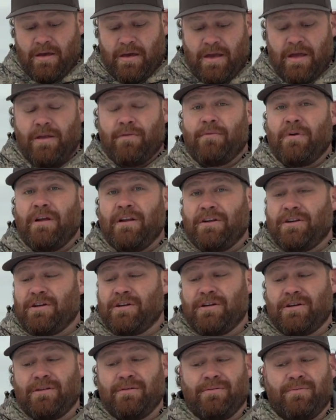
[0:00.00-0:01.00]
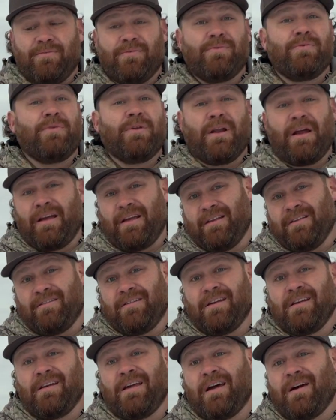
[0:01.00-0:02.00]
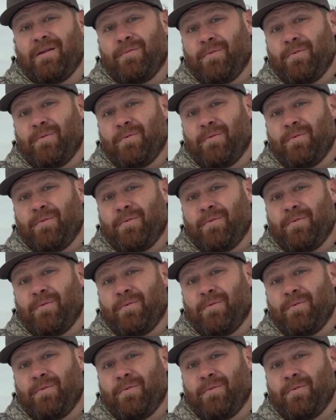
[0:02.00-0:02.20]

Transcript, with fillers: inReach that I can send out